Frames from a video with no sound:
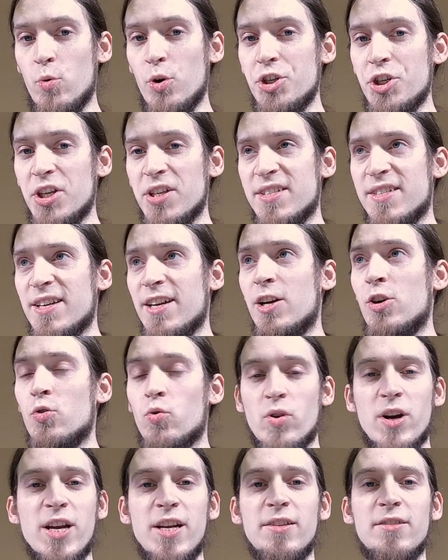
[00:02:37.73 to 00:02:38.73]
which is a
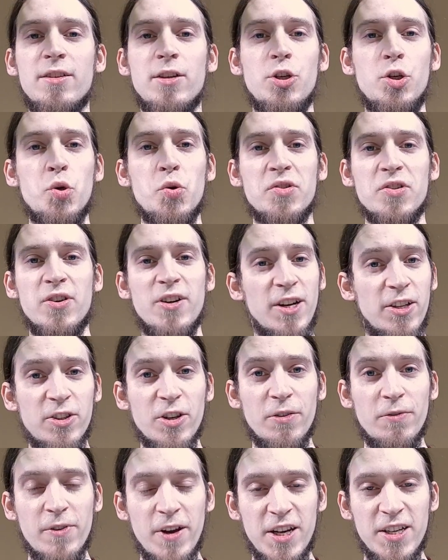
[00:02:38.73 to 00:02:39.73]
great user
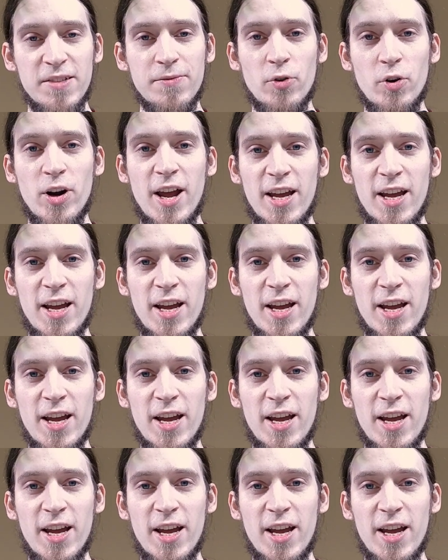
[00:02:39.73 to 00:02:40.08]
interface for